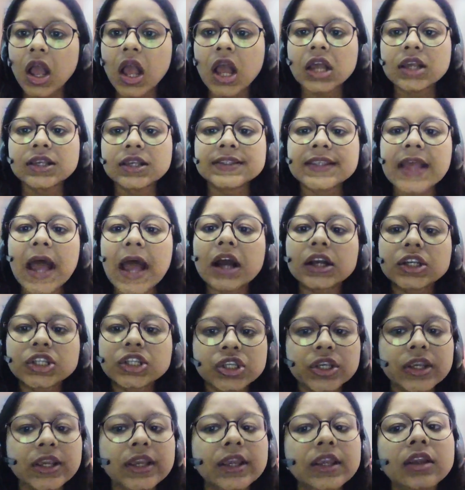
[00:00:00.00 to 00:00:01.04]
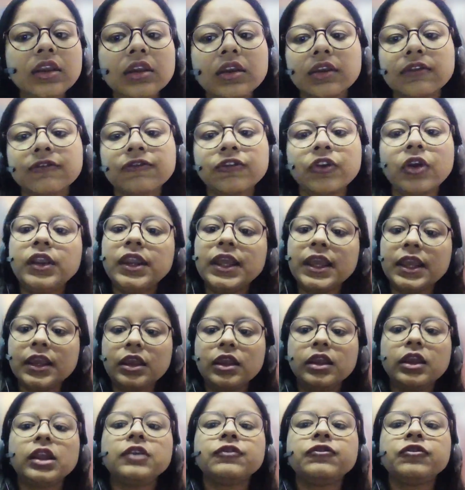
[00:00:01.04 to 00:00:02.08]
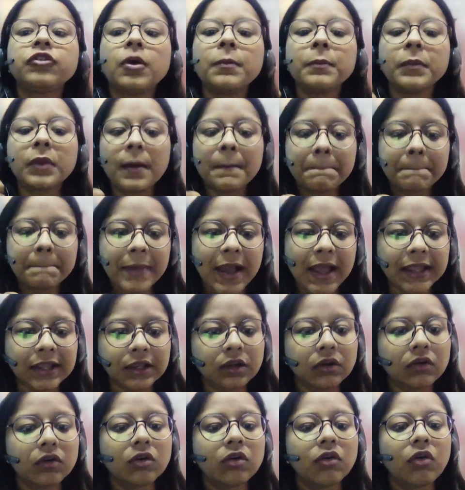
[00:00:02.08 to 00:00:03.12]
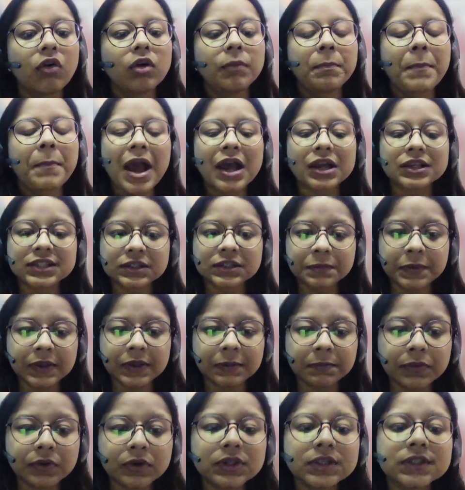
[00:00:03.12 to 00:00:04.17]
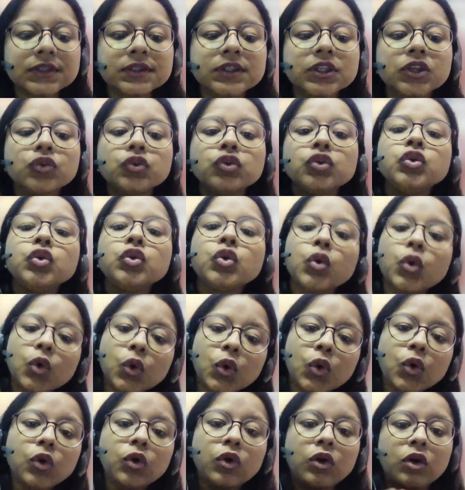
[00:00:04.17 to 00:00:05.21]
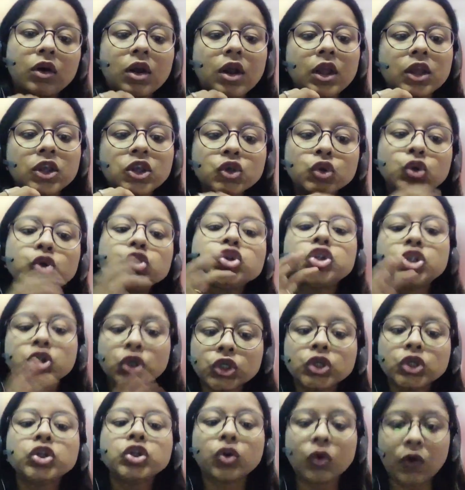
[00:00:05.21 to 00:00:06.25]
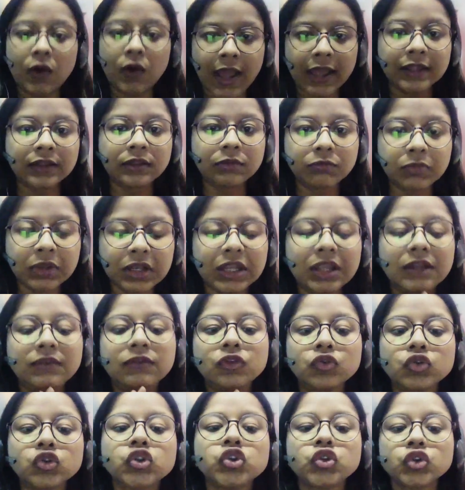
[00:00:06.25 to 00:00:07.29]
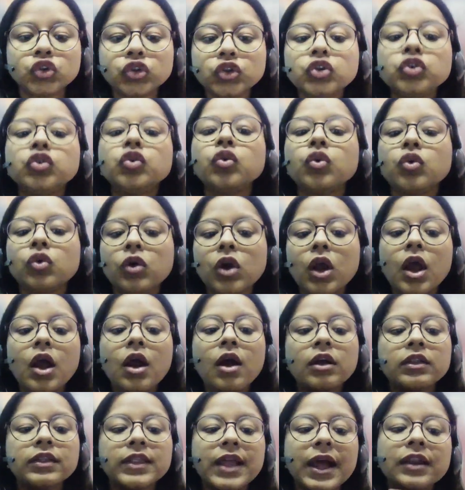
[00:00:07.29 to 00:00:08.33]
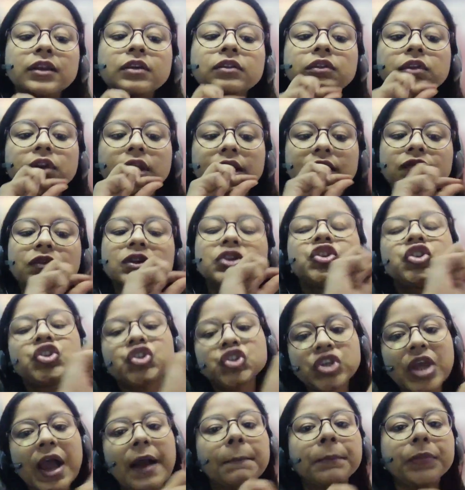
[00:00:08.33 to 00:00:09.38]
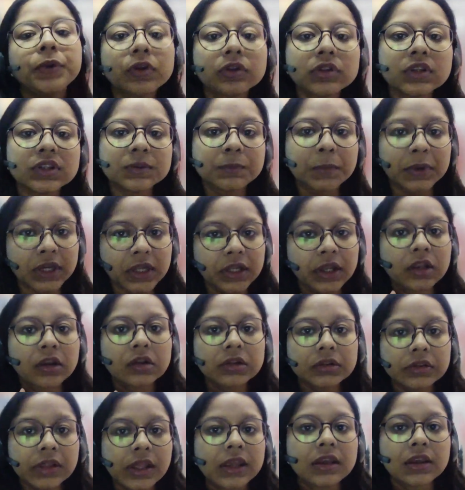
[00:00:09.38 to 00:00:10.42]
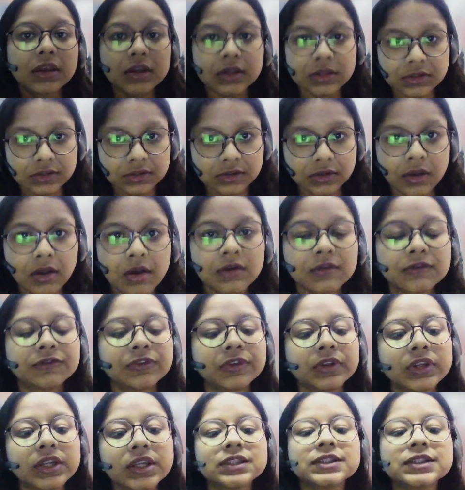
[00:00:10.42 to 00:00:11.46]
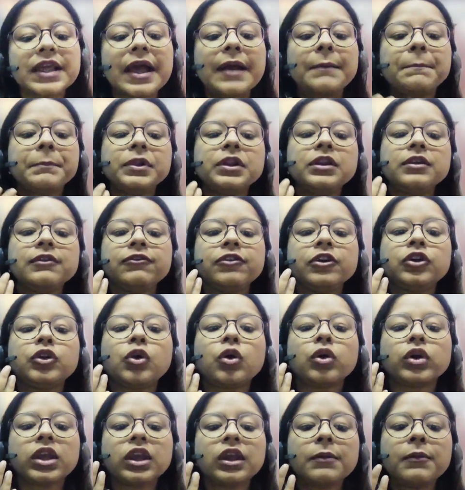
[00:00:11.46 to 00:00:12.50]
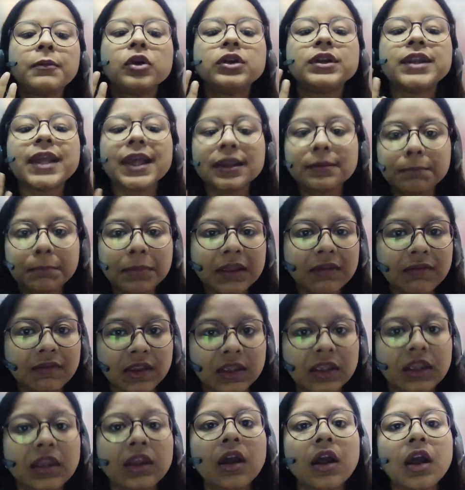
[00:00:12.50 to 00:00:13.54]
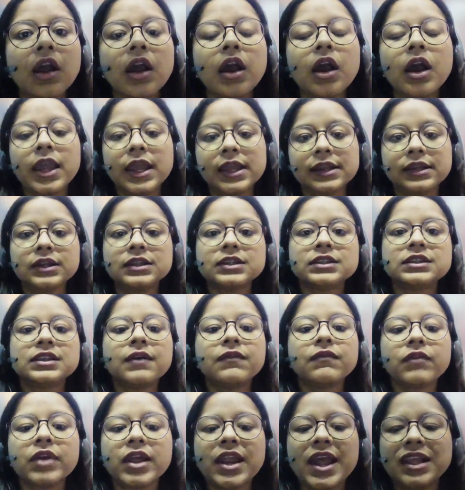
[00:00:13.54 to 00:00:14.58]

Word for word: Sakshi, if you're taking it from compiler or past papers, you know, you should know, I believe you should know that in which chapter this particular thing is. For example, if you're talking about NPV, it is somewhere, I